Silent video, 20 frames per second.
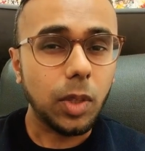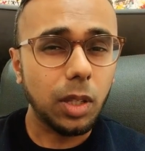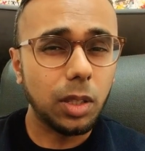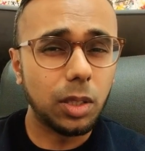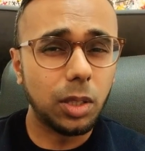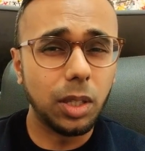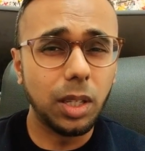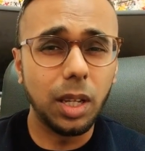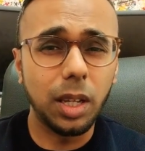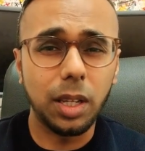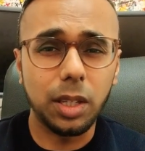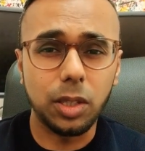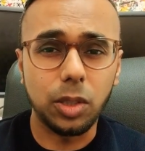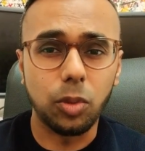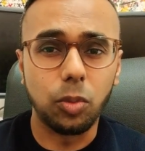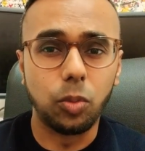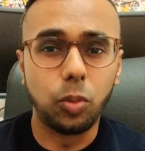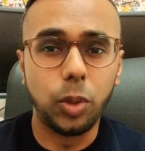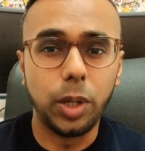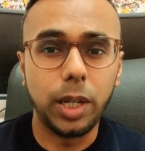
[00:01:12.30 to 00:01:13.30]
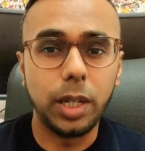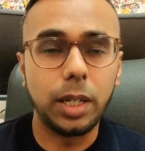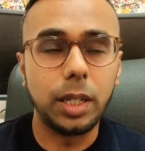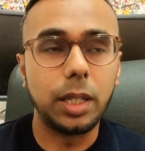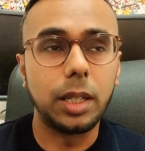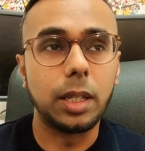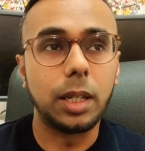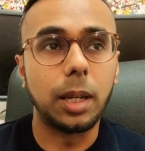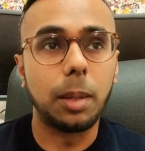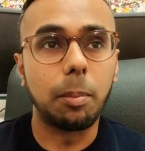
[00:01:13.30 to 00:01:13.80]
So yeah, it's a
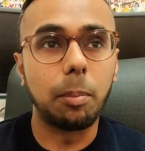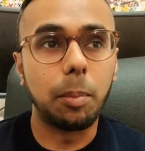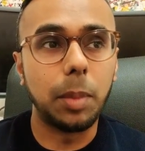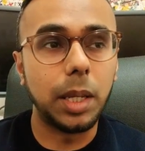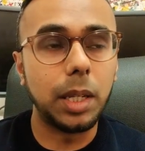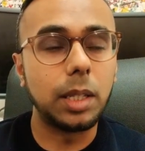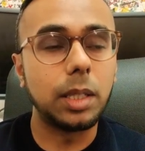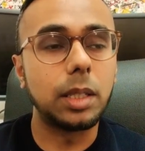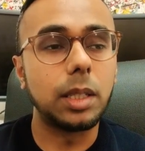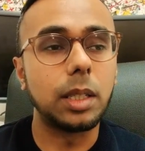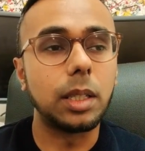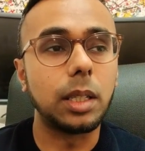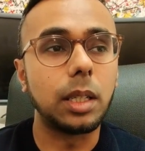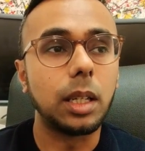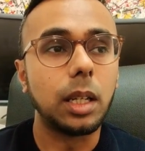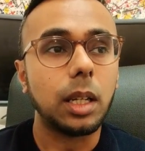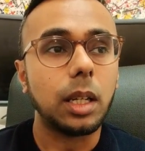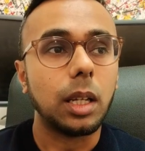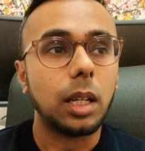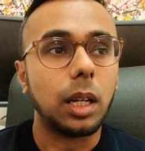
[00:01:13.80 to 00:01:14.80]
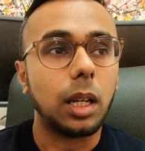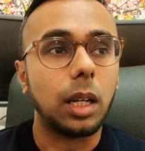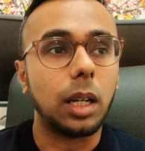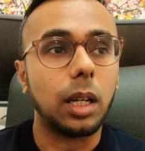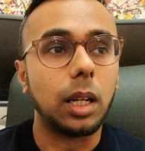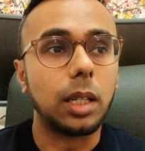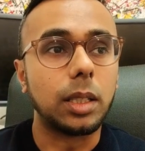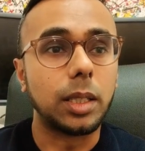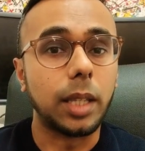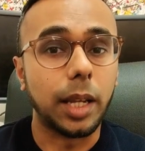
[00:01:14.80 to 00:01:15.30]
really amazing
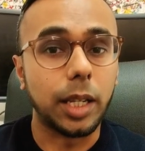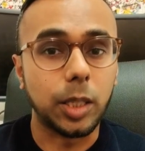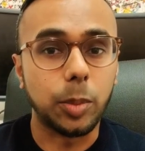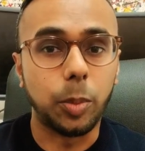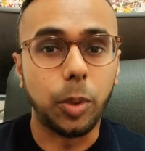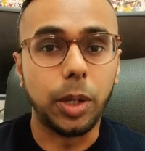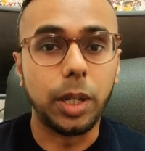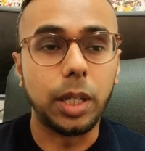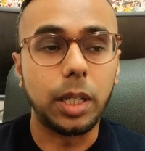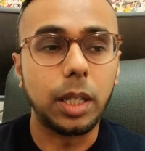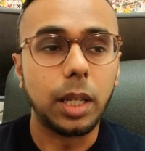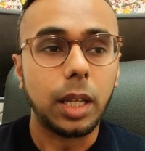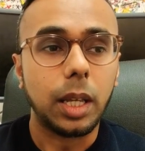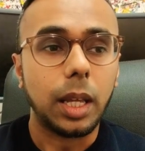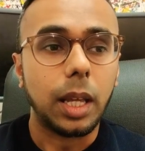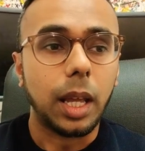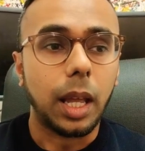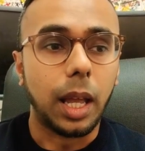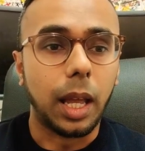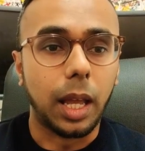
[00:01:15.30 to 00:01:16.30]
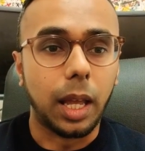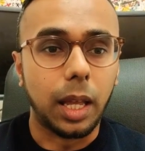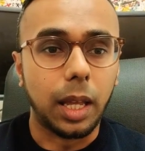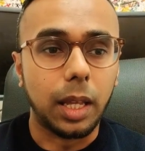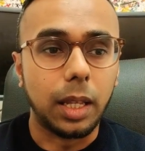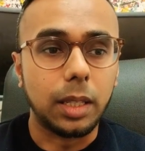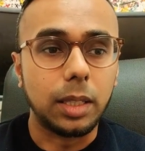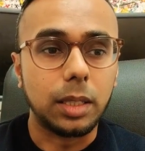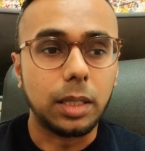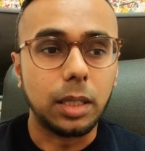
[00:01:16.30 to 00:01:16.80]
tax break,
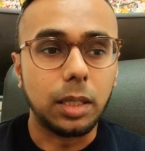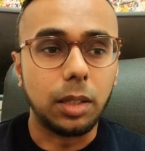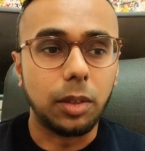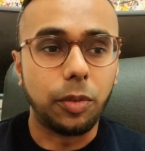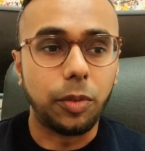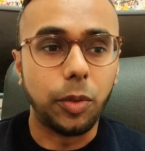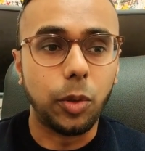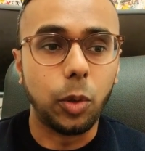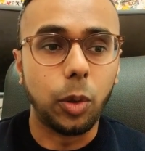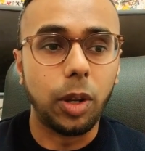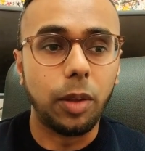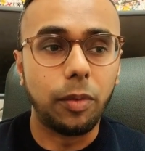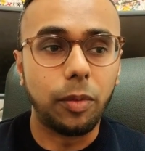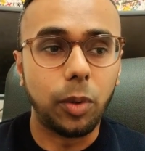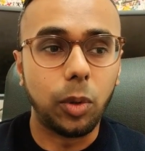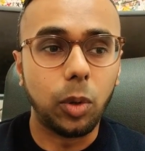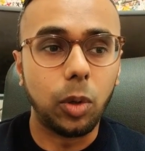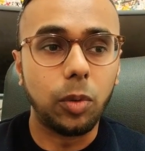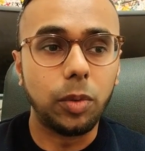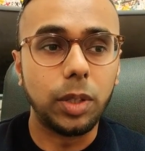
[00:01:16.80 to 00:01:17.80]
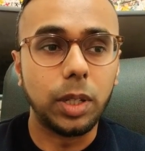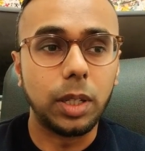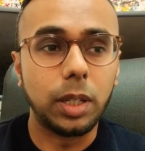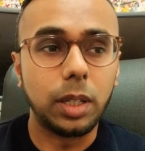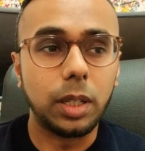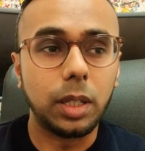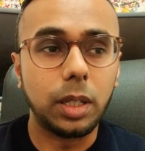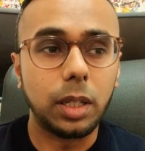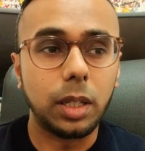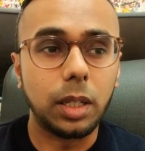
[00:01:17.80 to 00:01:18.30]
and if you're involved
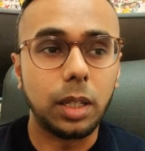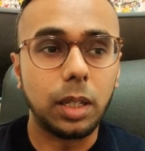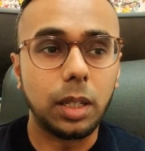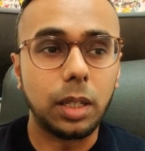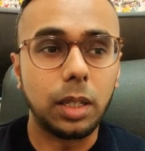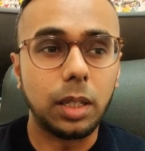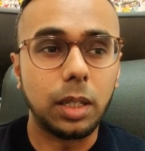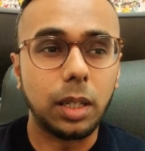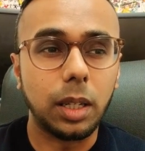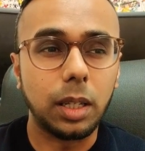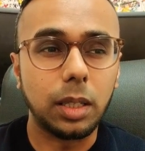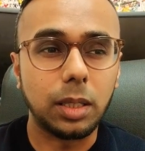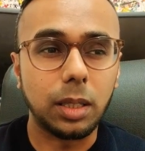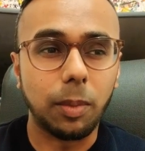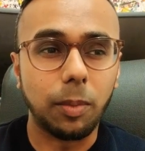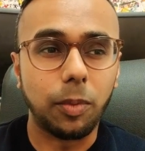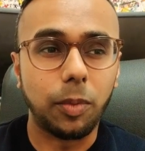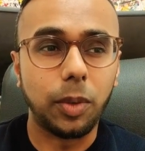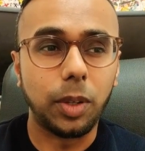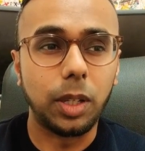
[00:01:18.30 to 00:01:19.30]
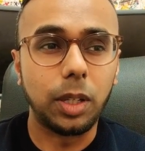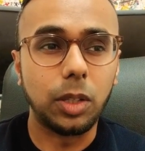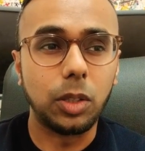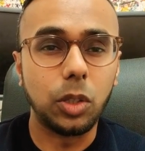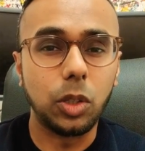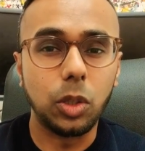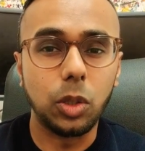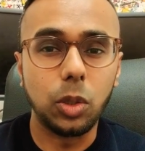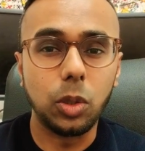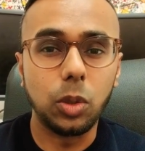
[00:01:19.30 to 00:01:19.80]
in something
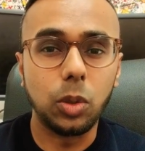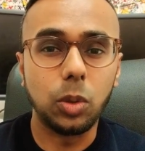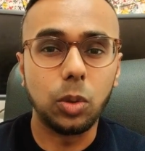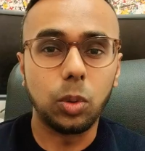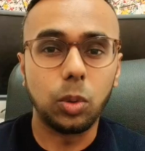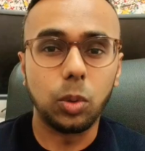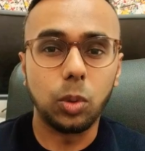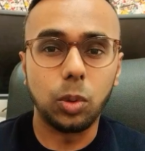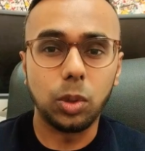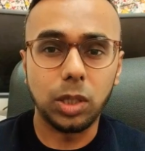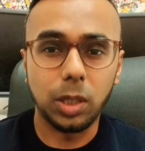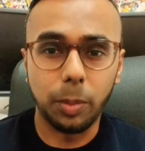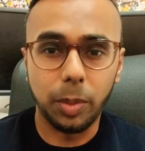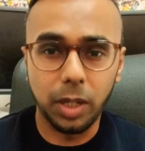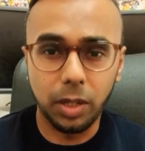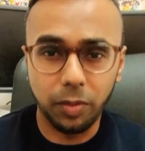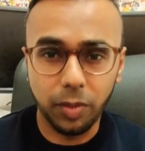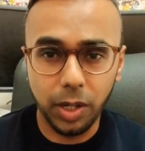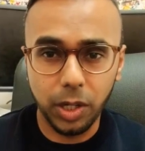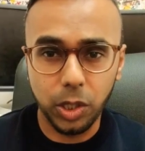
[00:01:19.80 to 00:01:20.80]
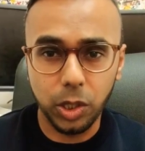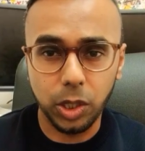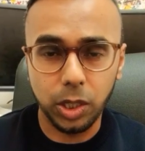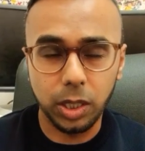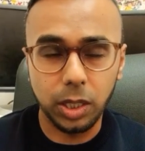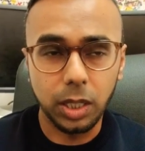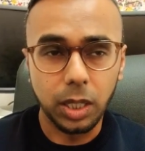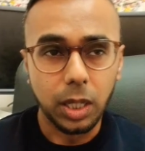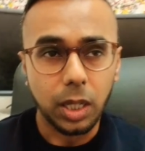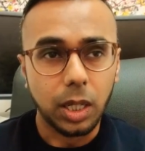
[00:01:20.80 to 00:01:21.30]
new or some
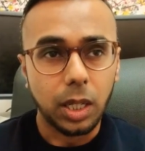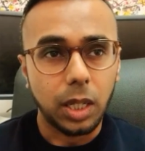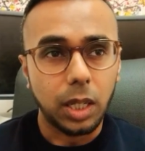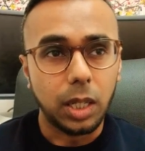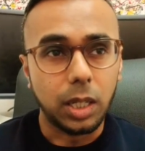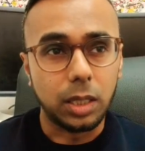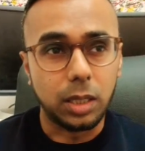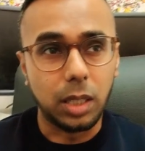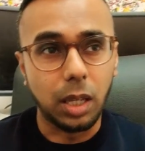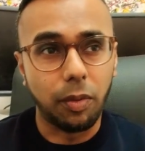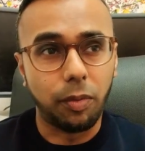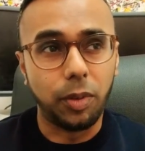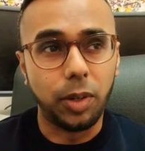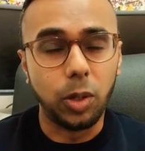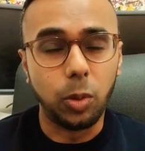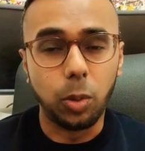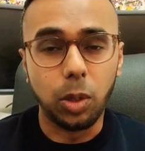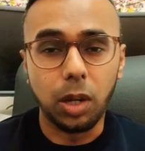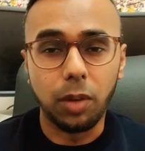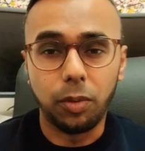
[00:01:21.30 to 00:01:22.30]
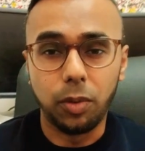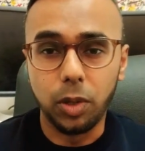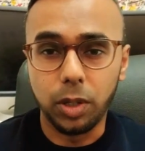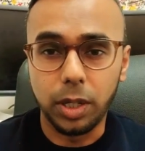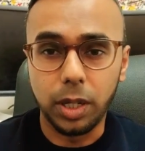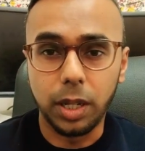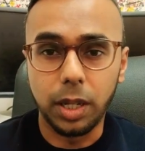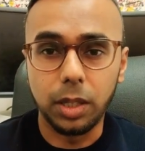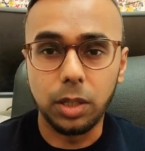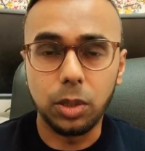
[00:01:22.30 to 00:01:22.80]
innovation, it's definitely worth
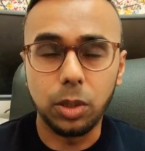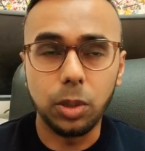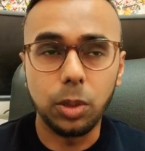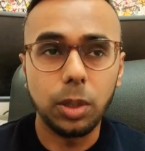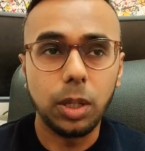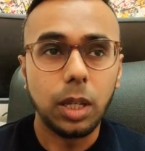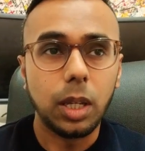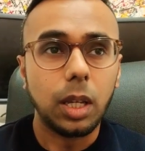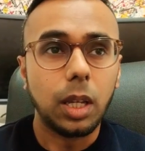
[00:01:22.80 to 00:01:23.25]
looking into.